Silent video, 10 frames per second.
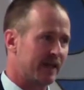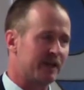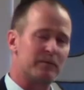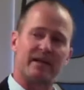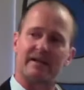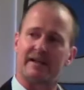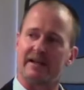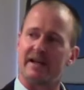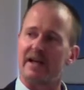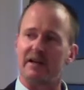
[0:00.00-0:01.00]

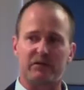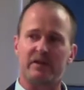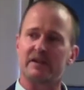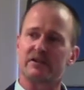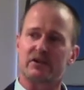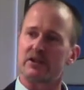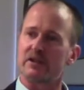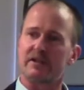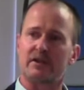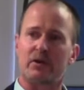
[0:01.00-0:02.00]
Admittedly, it feels
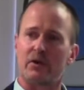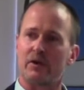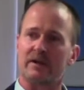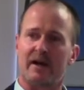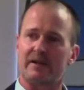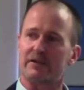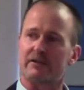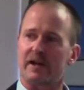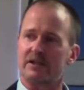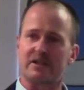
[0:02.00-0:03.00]
good to hold on to
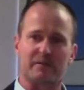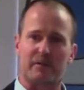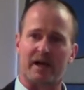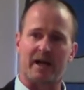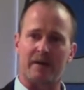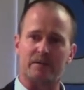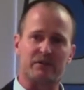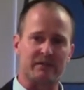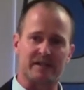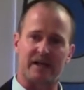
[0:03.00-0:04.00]
grudges and blames
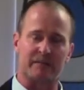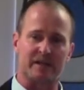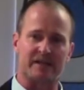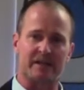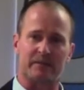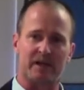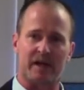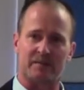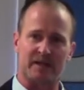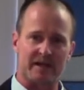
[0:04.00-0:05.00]
and resentments
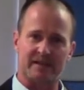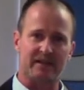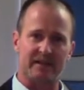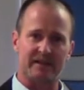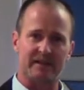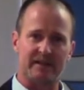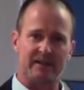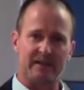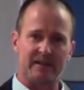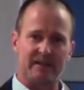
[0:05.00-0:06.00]
sometimes, doesn't it?
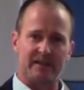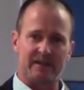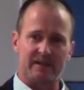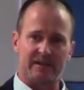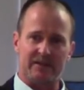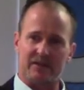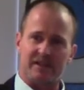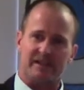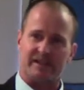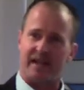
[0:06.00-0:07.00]
You
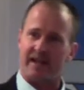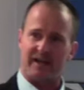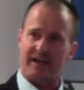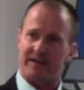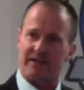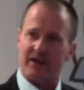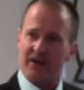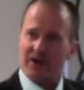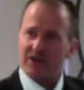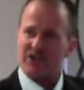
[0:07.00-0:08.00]
can just hang on to
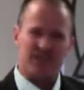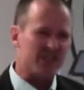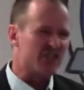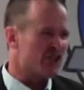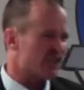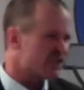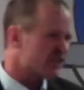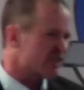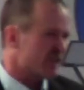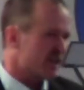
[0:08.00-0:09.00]
those, and you can
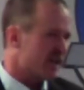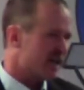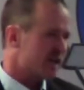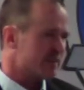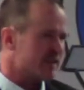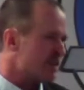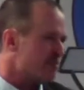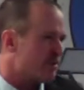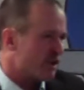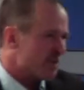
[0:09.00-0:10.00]
nurture them, and you can
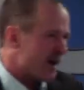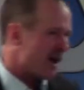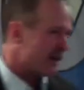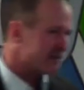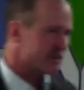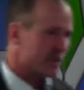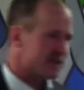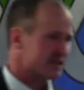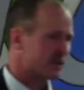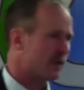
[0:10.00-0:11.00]
pull them out every
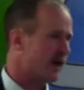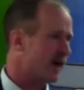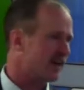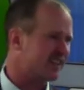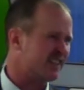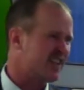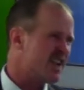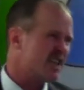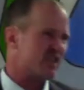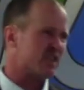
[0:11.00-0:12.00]
once in a while, and
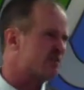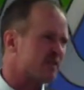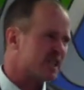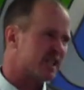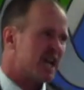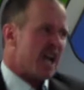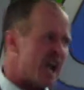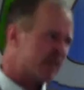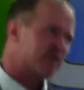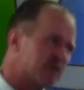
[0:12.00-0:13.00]
you can feel
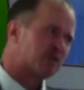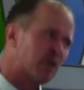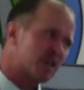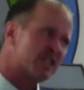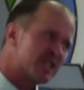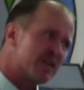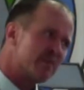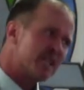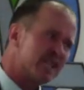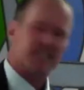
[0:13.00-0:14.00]
hateful towards
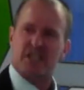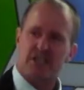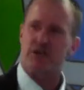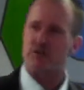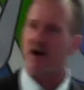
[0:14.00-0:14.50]
somebody that did you